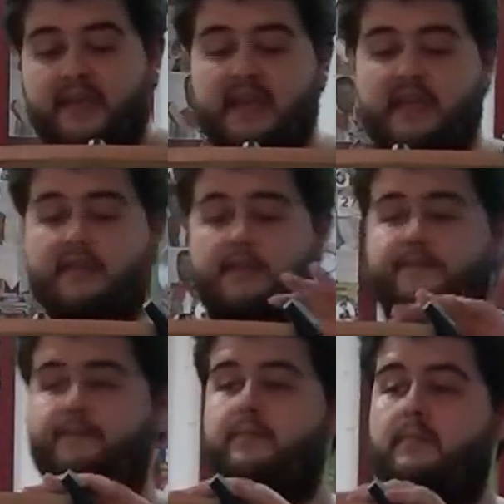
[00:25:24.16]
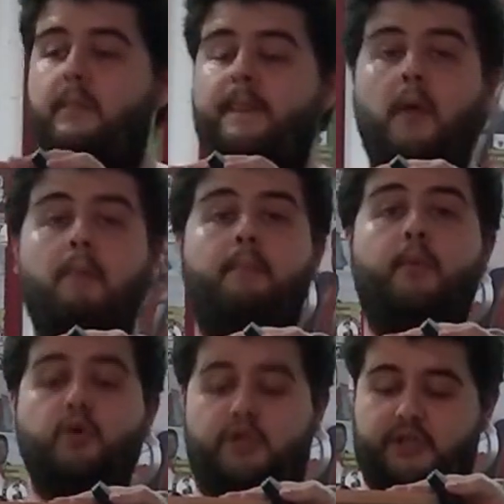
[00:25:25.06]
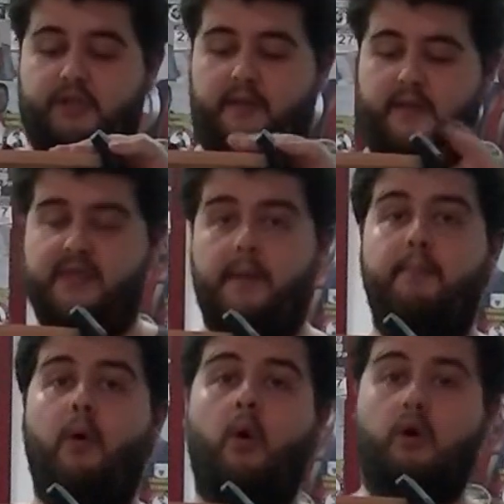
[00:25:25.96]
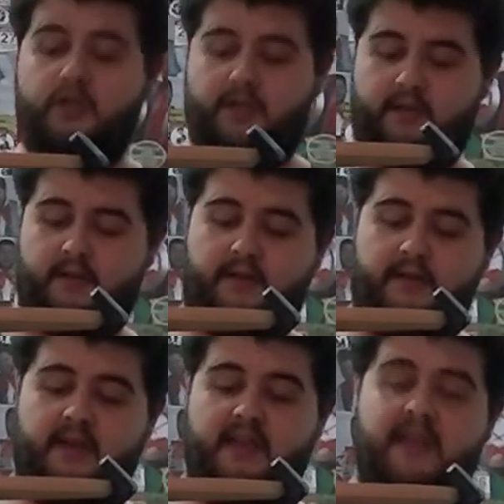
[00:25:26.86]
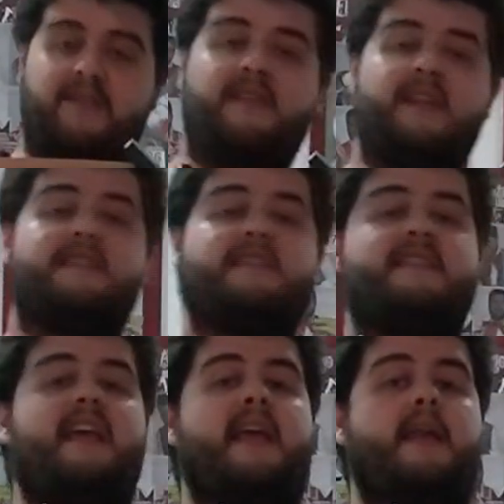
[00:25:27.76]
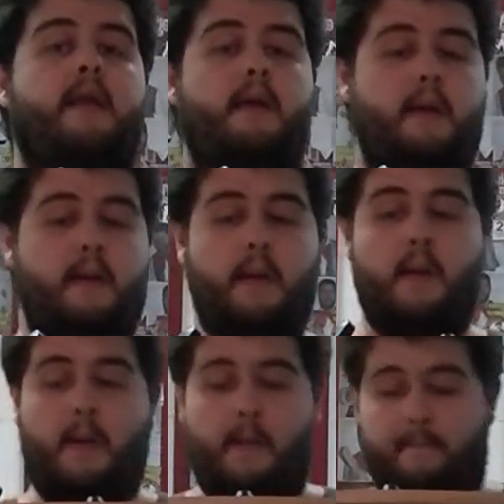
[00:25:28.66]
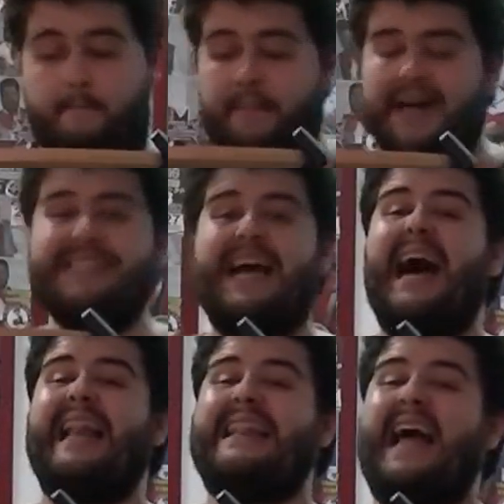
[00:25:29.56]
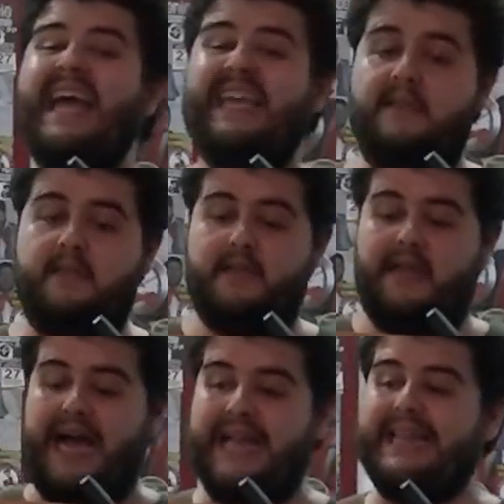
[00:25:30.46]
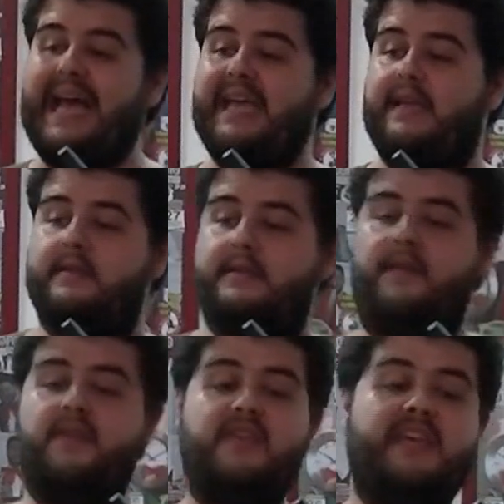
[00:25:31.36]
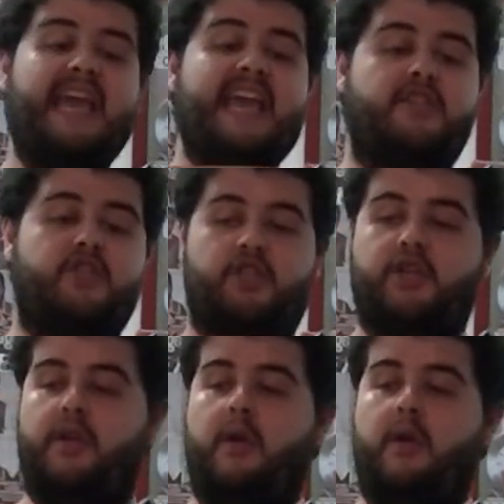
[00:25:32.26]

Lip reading: is put the board in this stand, but aligned the edge